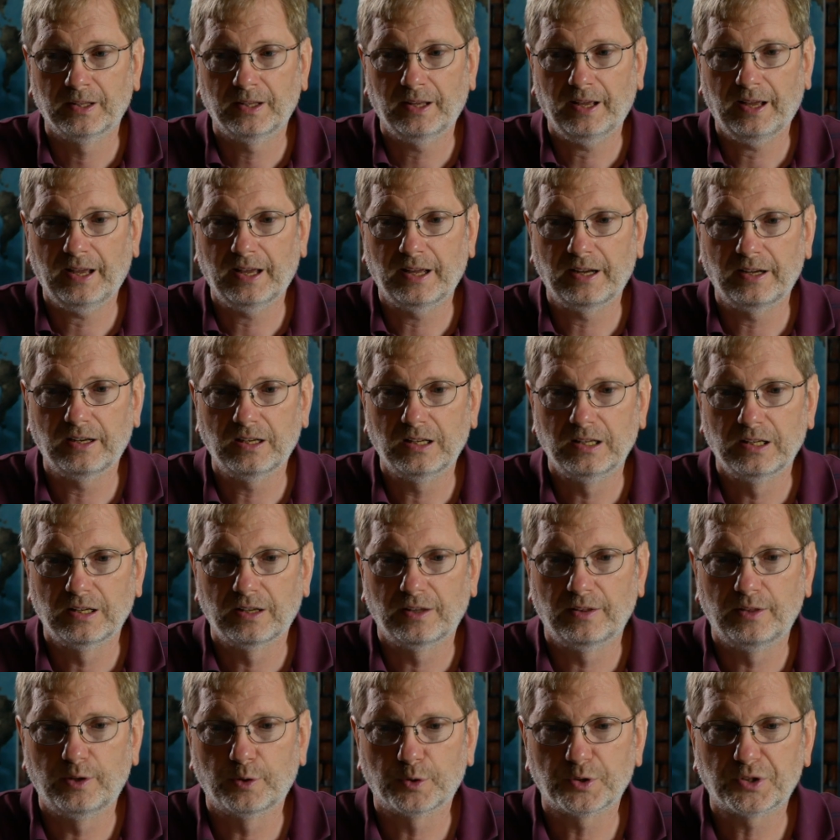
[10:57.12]
And
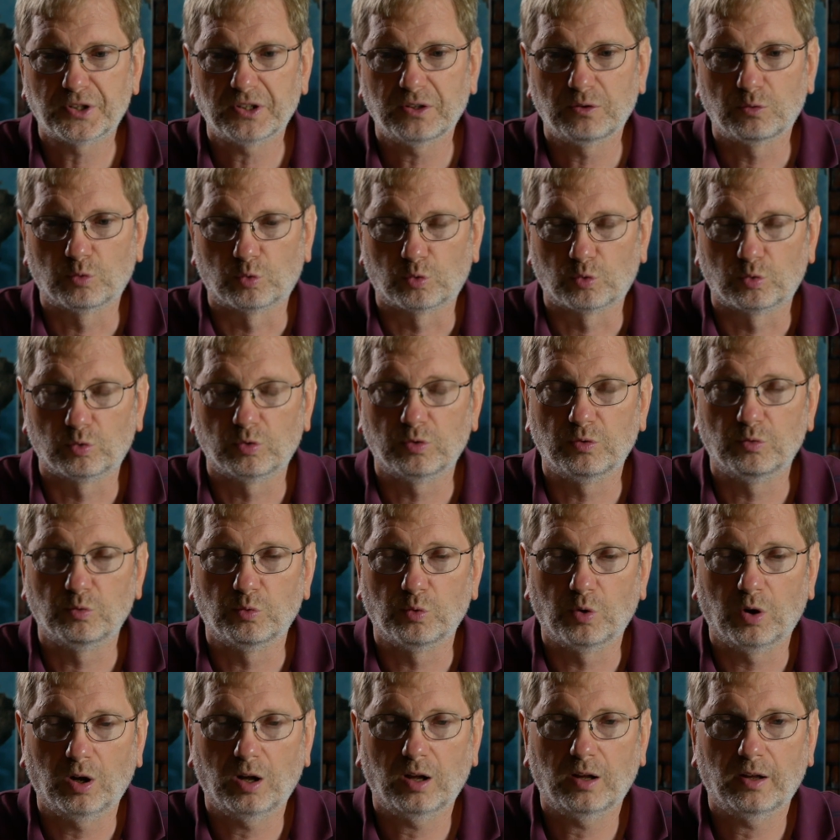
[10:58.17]
there was
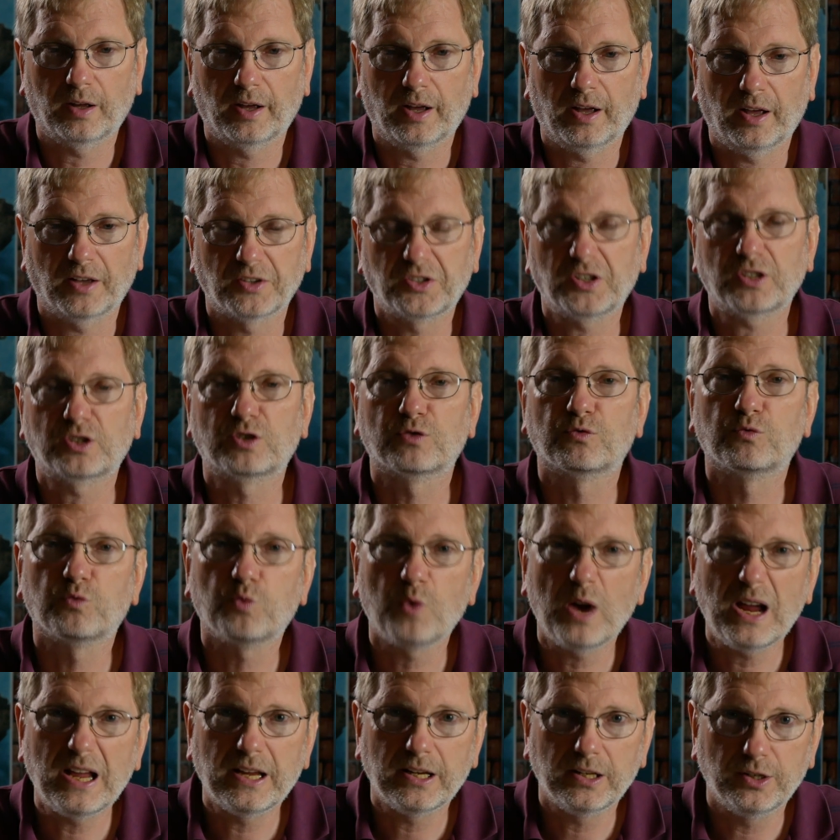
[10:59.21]
a sense of
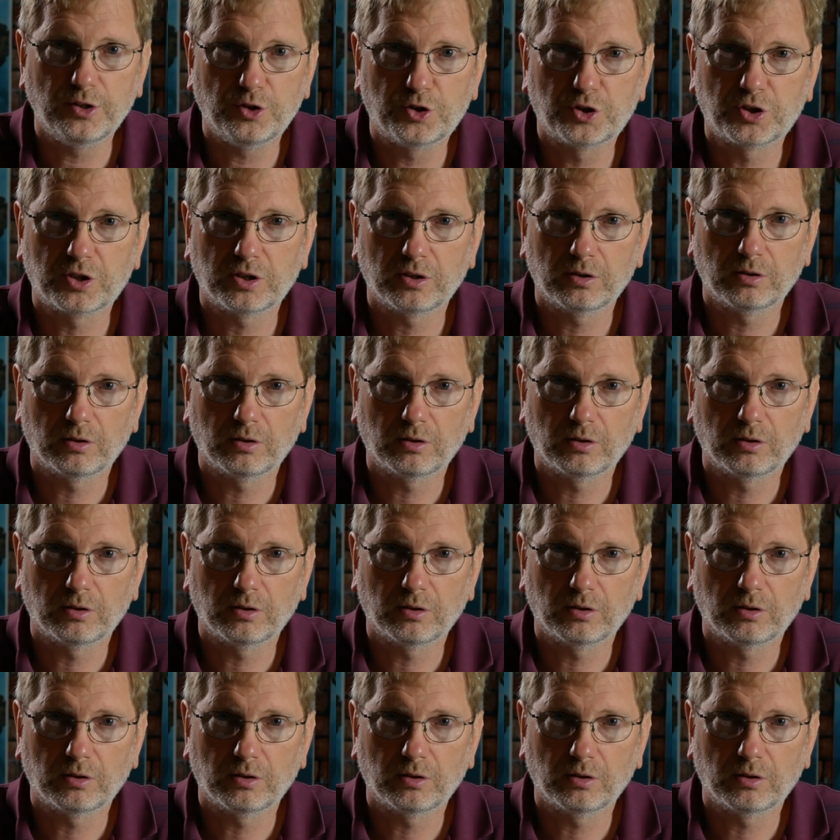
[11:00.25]
rage